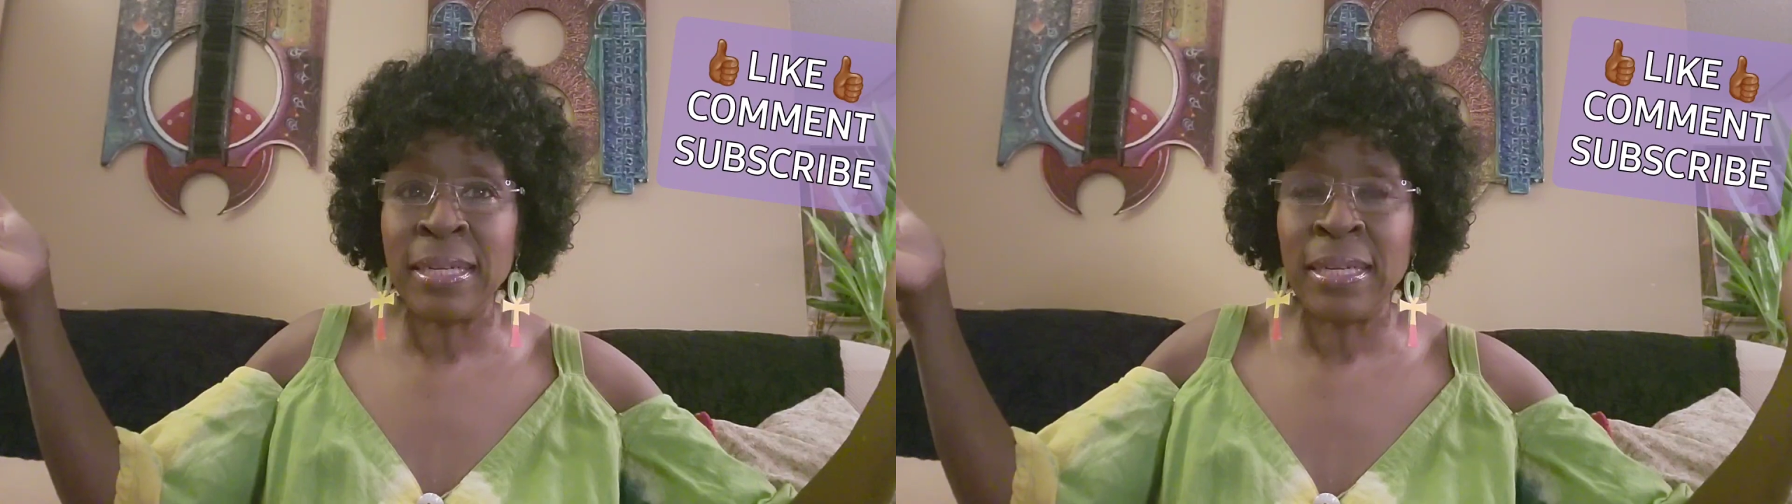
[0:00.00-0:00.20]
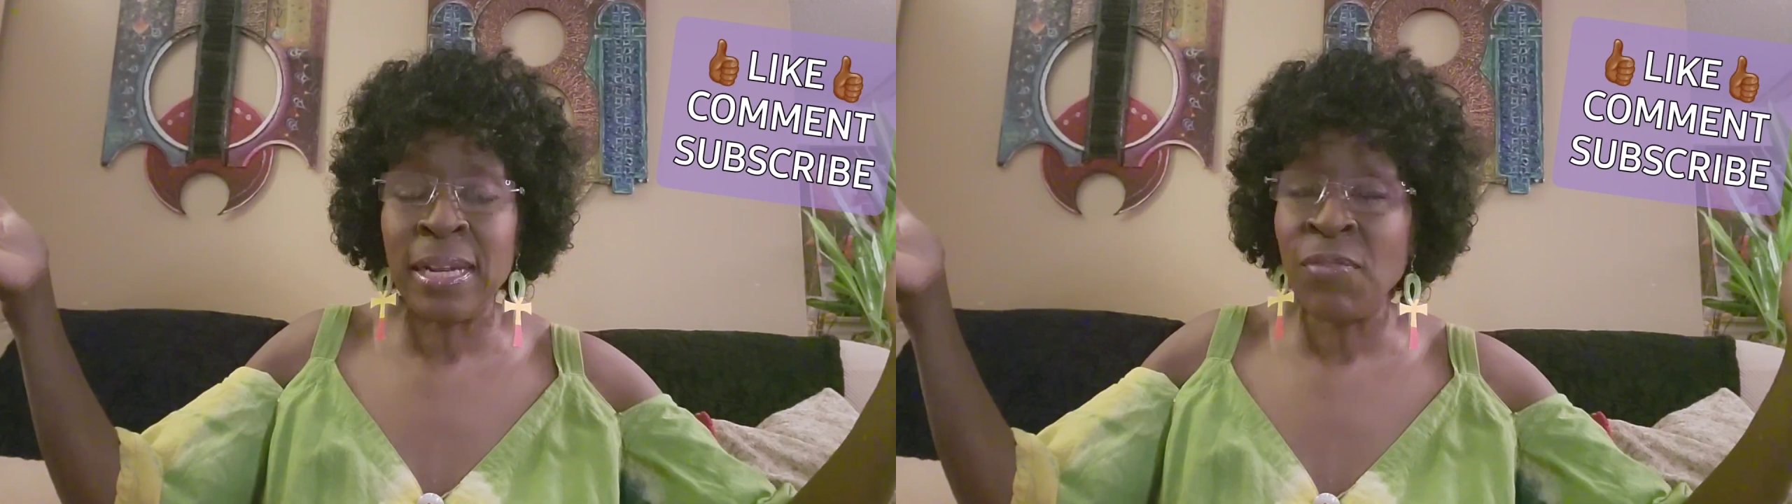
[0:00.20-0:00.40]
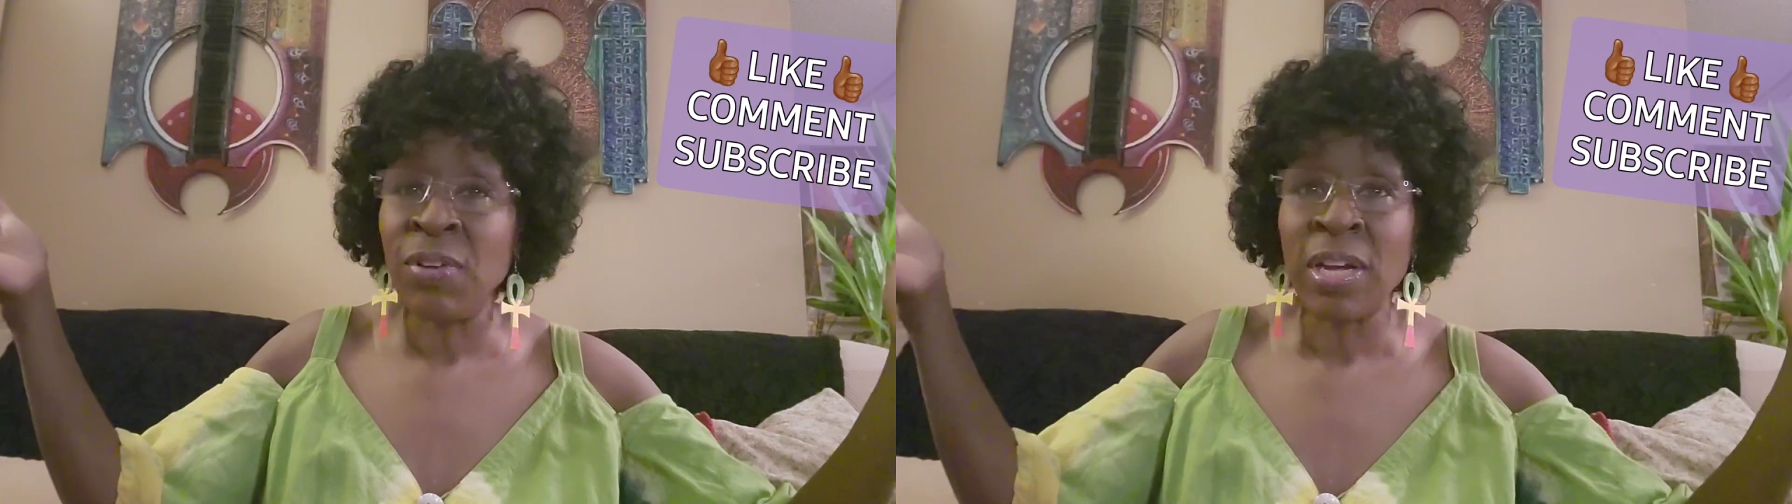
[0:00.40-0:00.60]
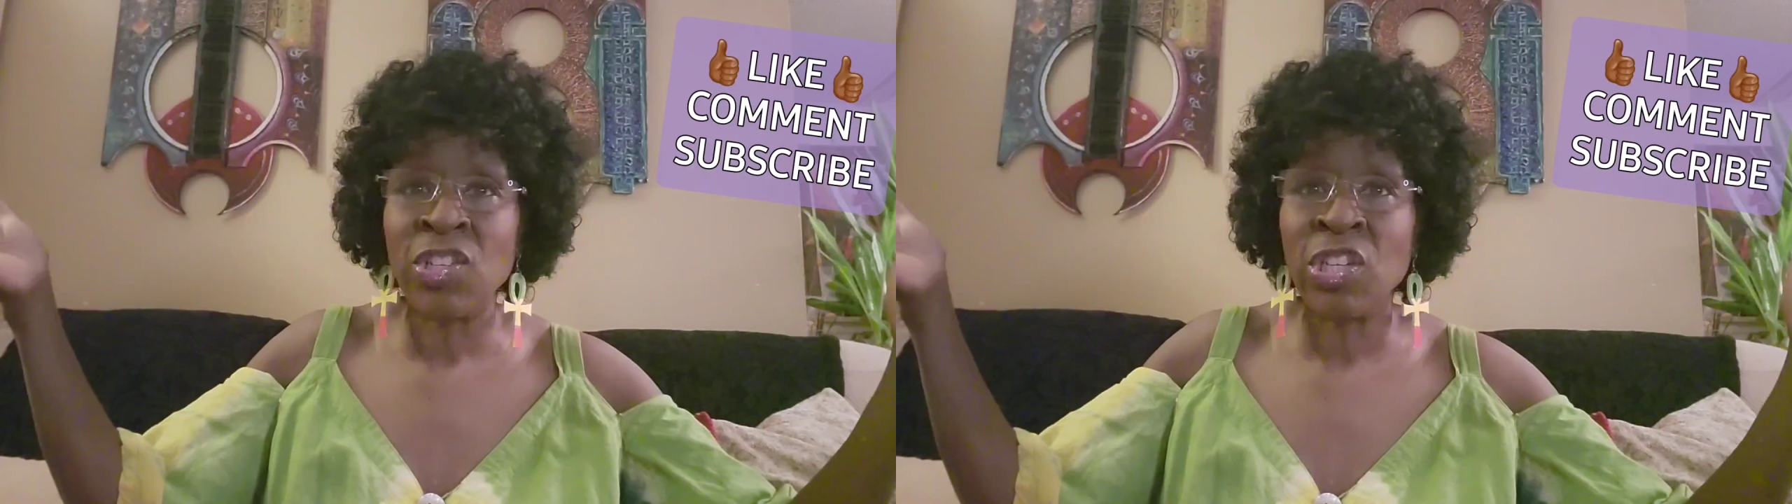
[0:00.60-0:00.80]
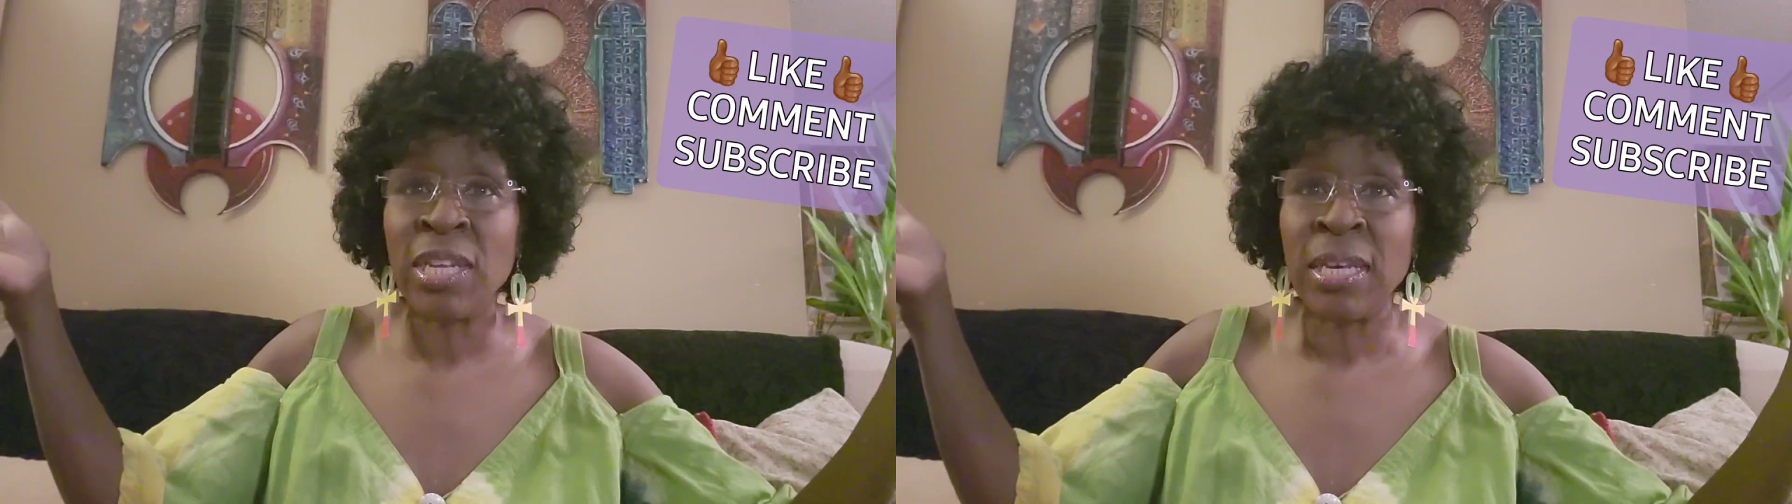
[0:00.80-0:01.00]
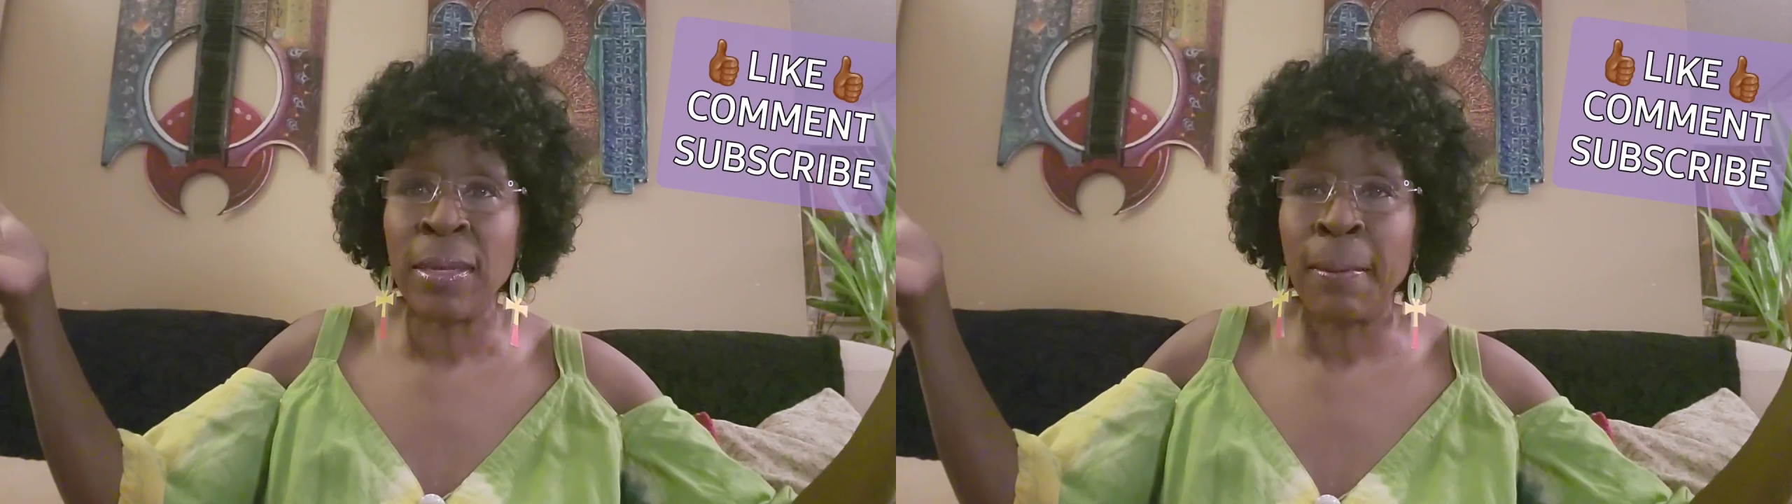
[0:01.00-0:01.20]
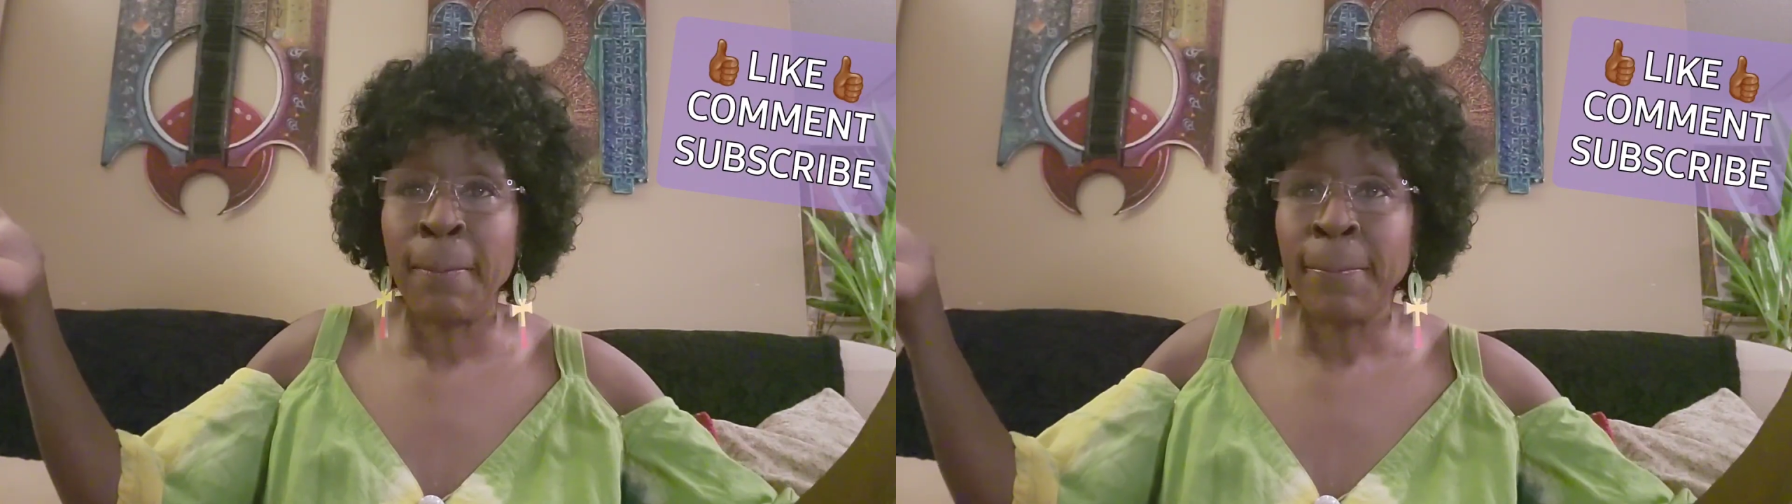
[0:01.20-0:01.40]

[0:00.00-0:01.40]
that I forgot your name.